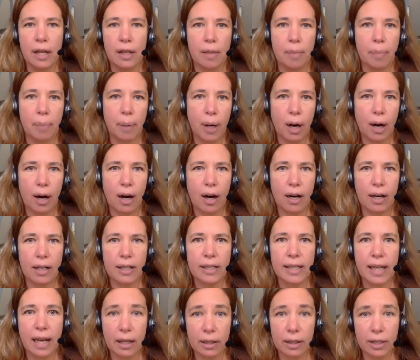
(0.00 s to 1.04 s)
the
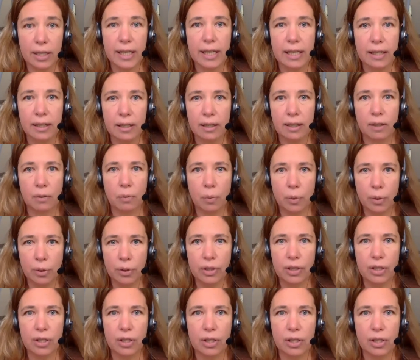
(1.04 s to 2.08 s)
past, how to heal the
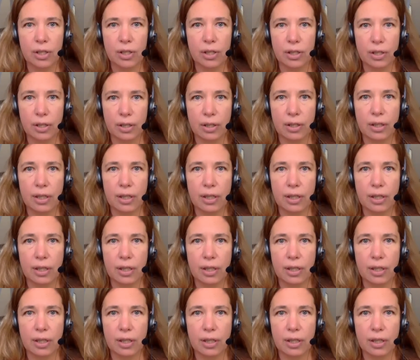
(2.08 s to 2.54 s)
wounds